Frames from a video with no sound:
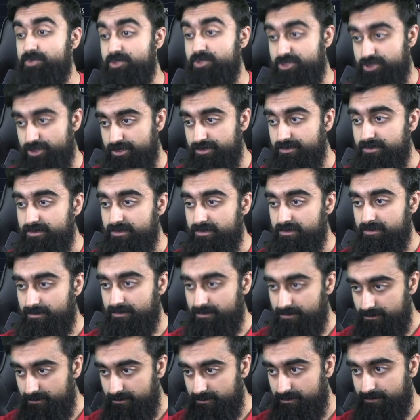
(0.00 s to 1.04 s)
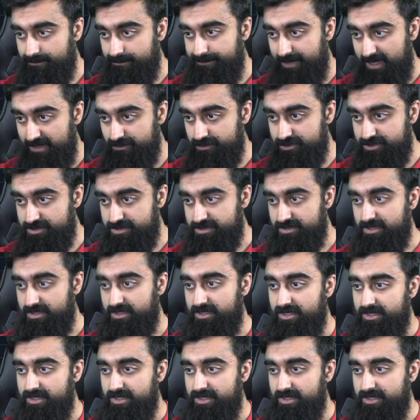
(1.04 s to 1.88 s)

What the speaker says: we should bounce,